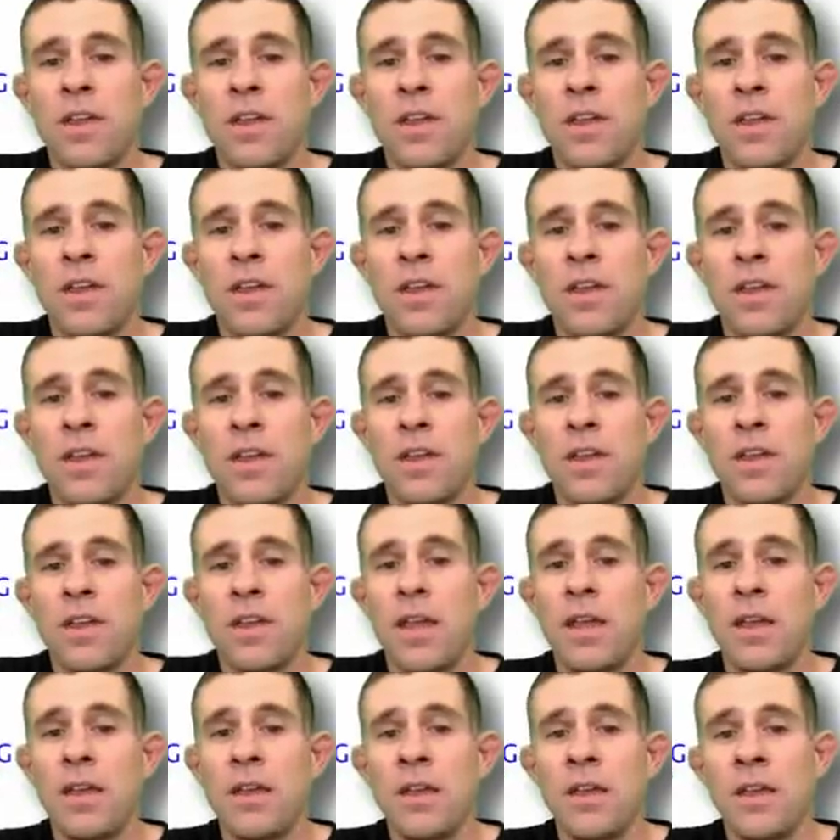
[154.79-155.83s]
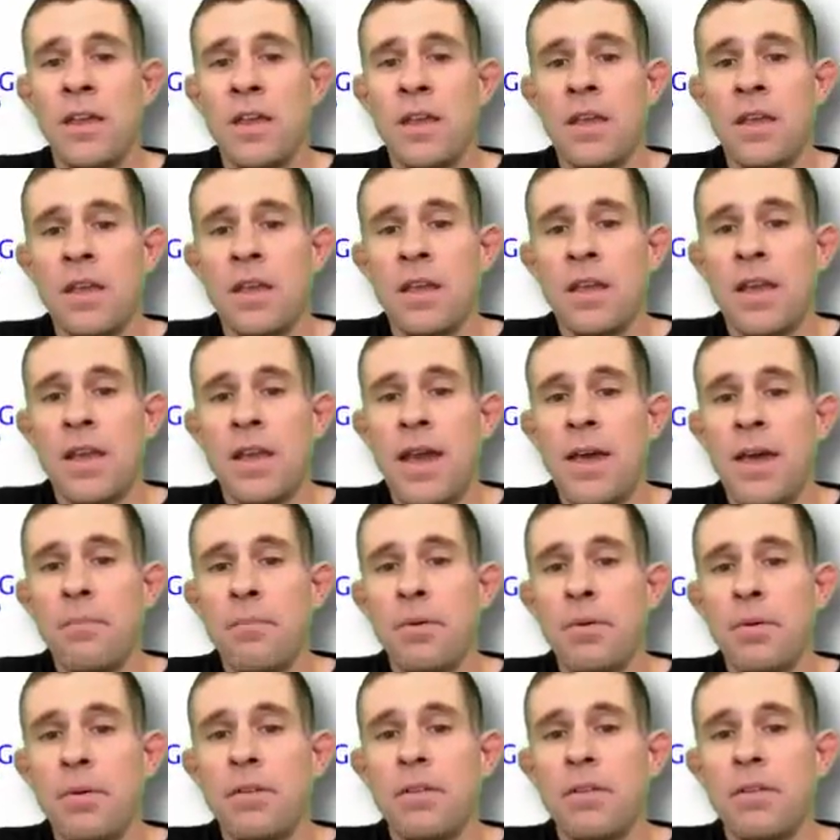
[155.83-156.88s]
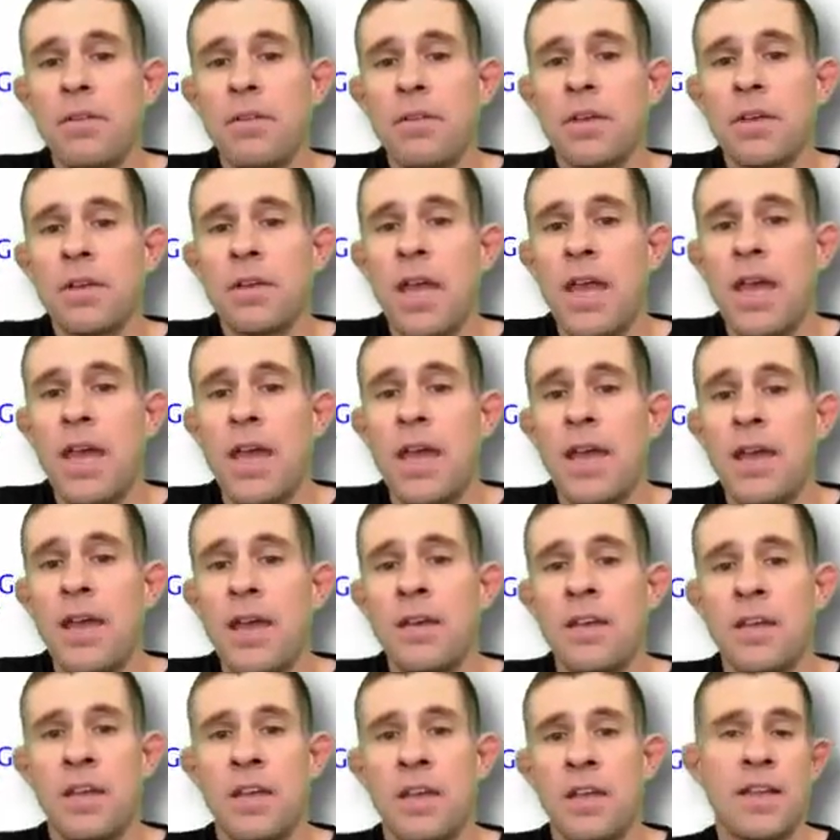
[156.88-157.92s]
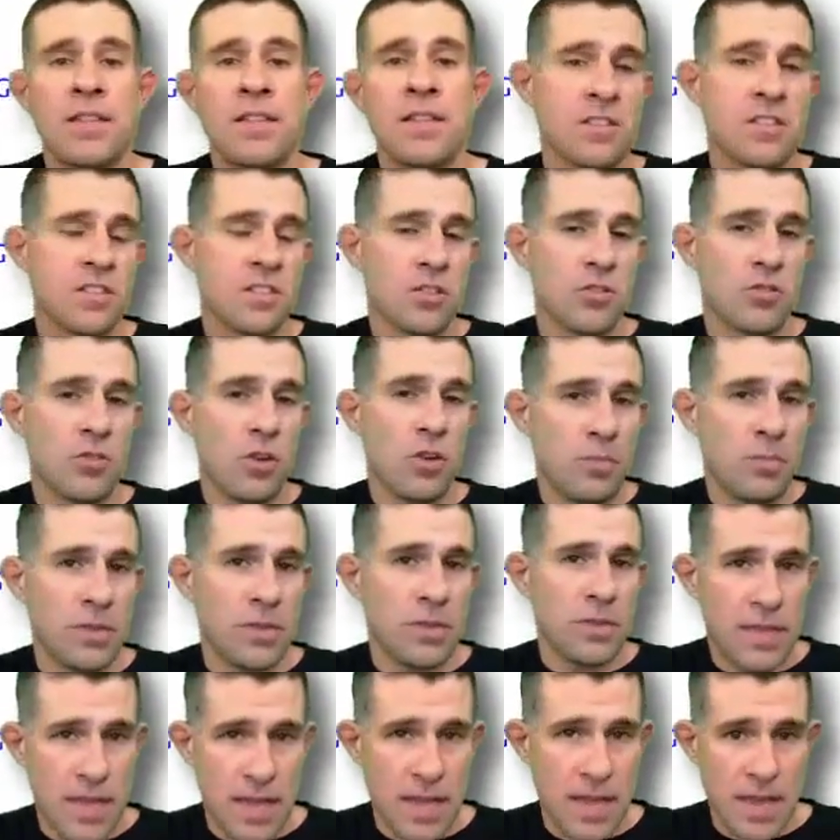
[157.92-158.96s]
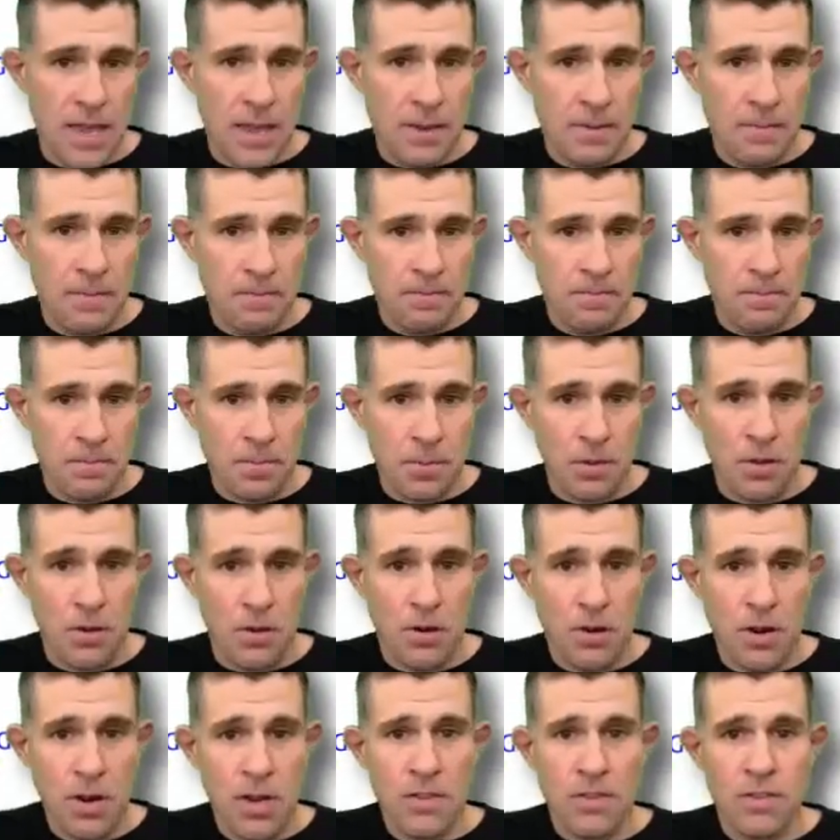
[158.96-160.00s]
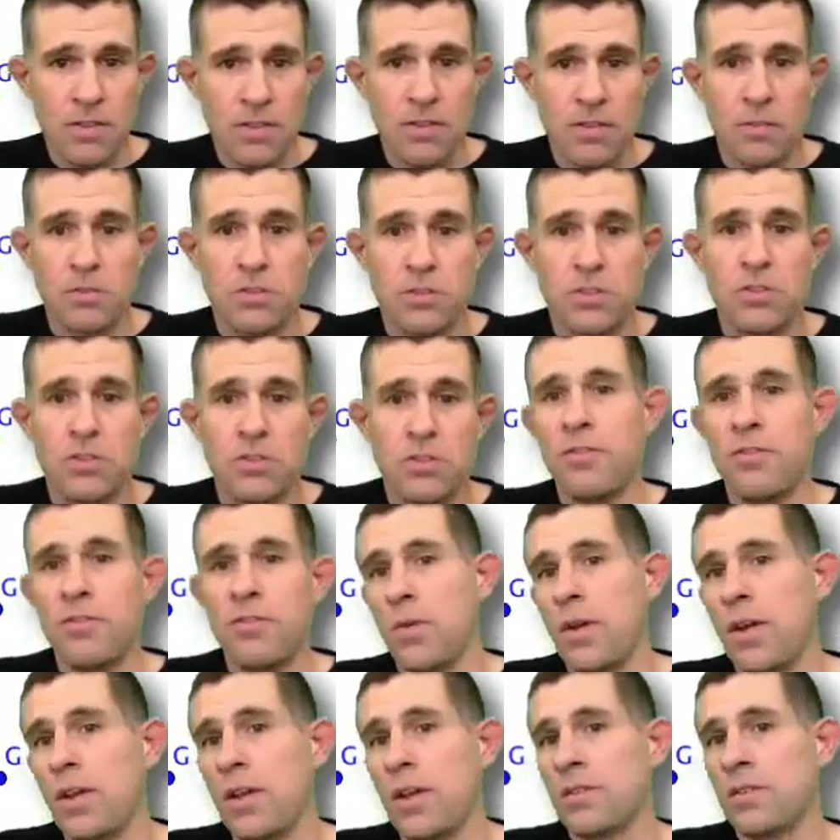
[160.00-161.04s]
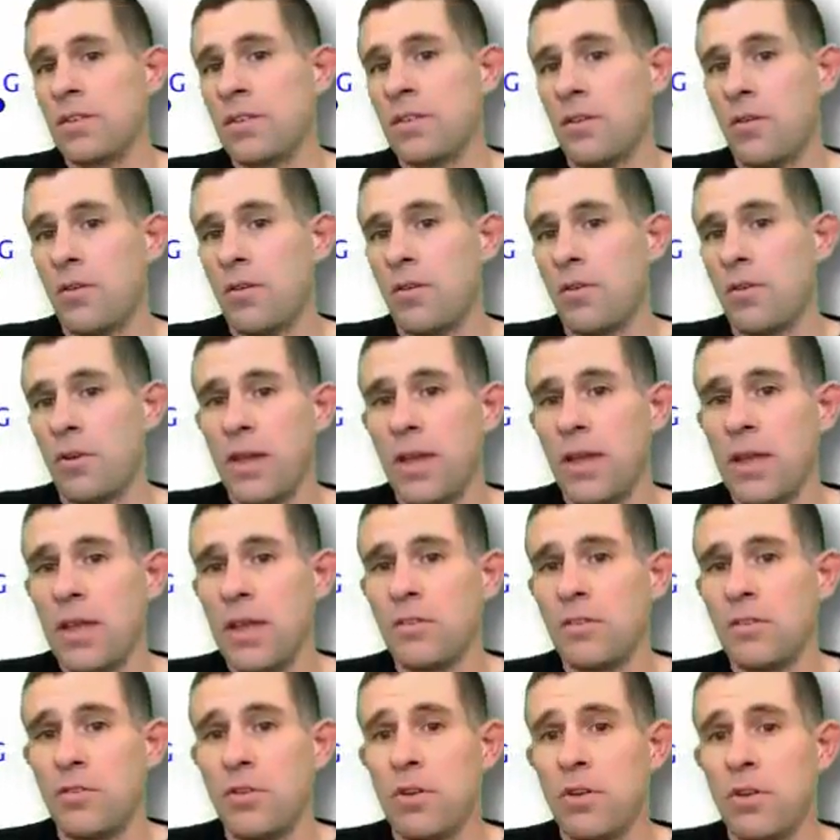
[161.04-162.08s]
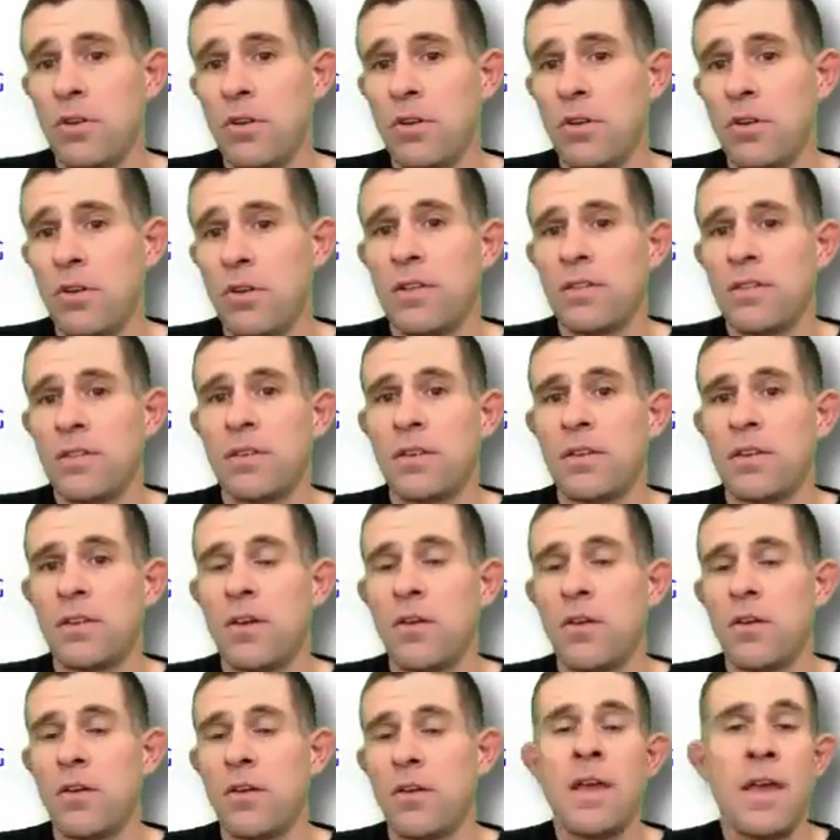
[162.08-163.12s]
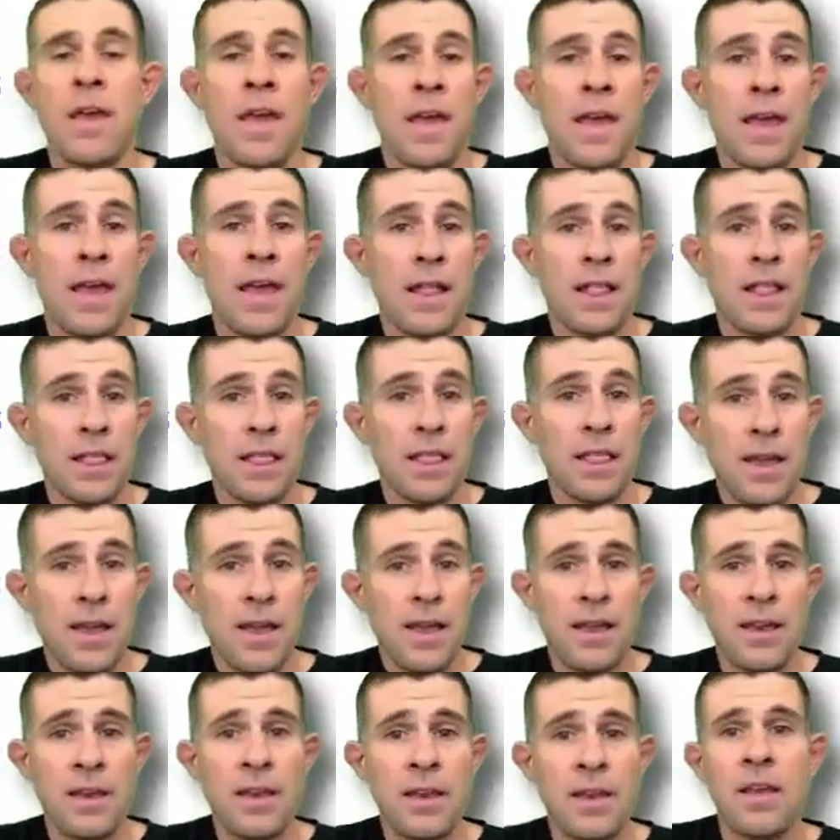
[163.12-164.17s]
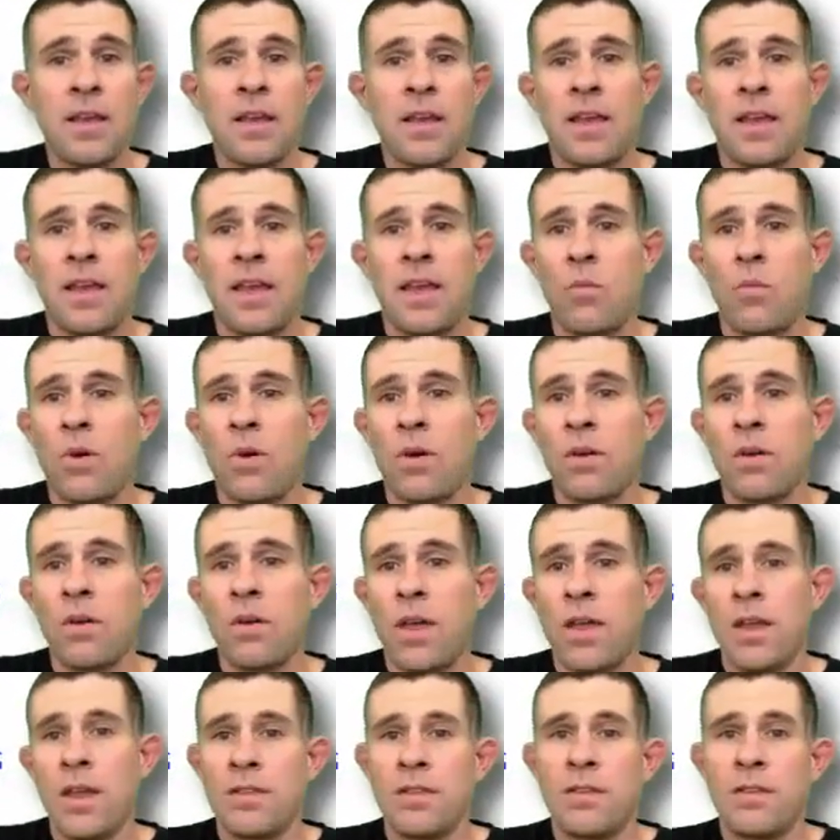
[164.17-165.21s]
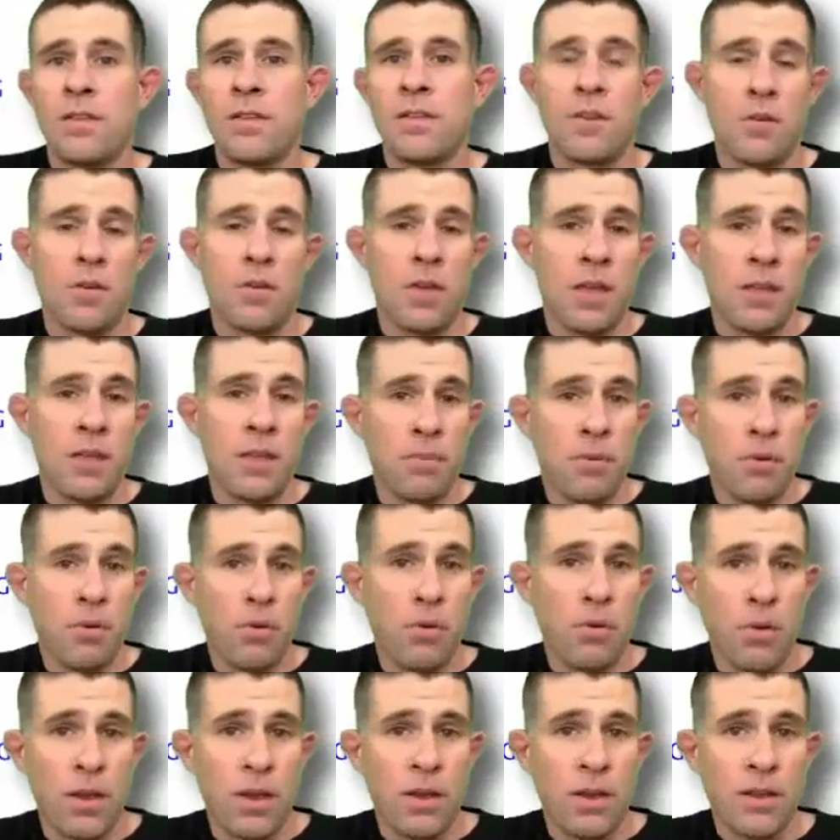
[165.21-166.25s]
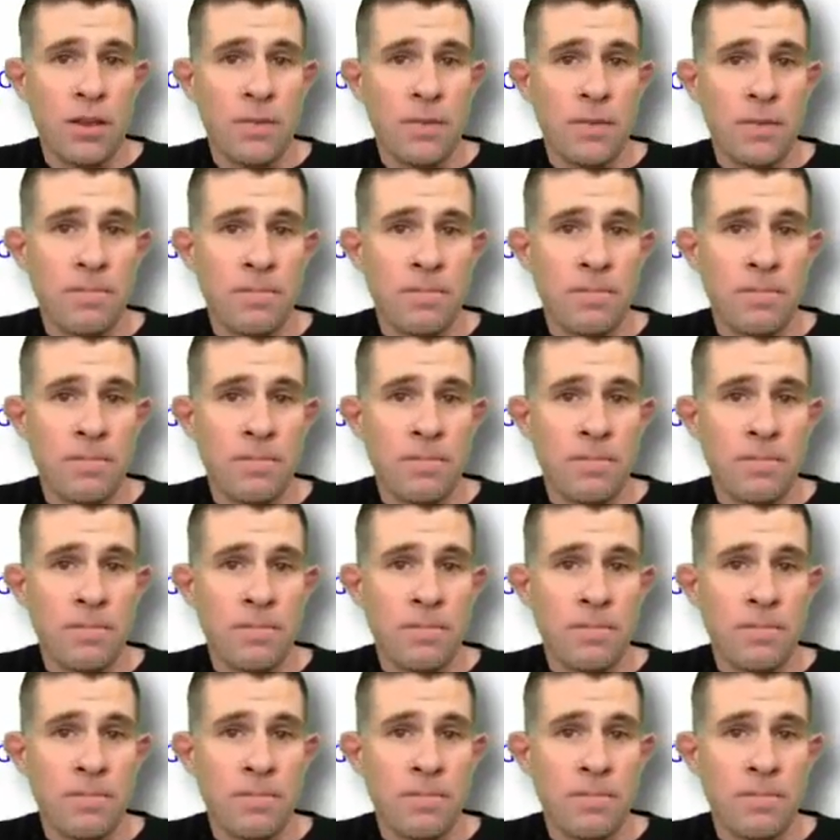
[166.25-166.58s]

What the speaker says: as plane, capital K, and that's a scripted K. All right, so 2 different ways to denote a plane, 2 different ways to denote a line, and 1 way to denote a point.